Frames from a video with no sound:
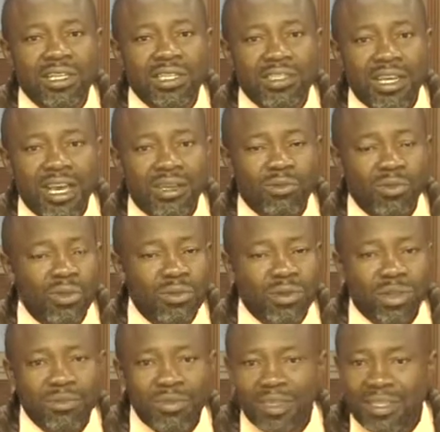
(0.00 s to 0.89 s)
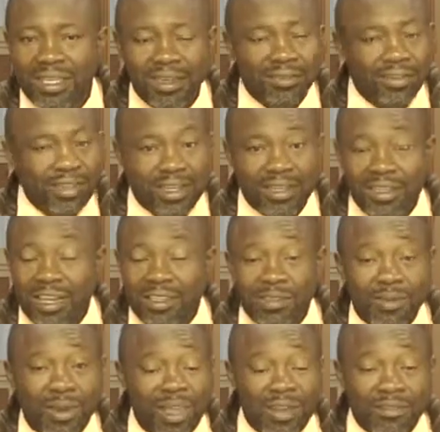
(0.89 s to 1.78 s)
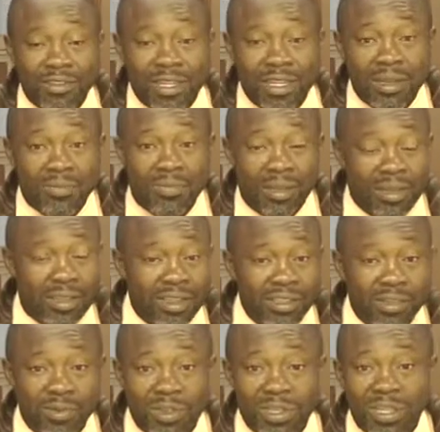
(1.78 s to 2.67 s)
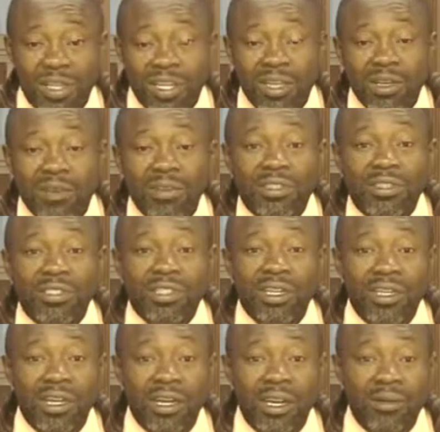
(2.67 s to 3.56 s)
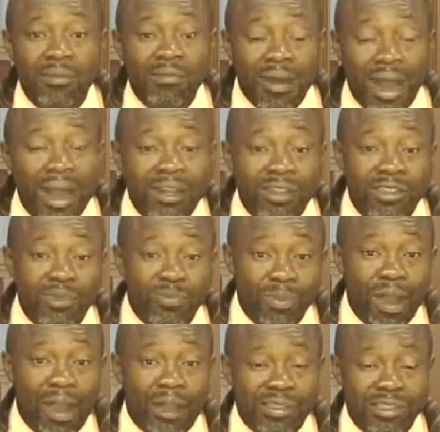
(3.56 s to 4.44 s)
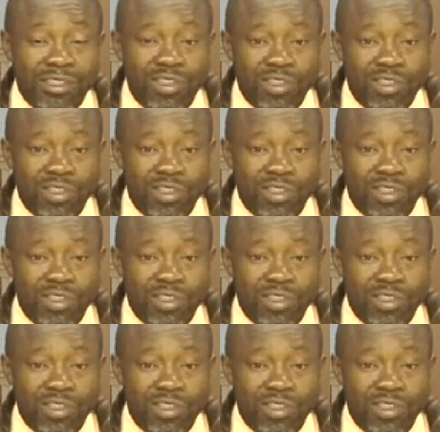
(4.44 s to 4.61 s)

that we would have been given, and that's why every independence we see a march past.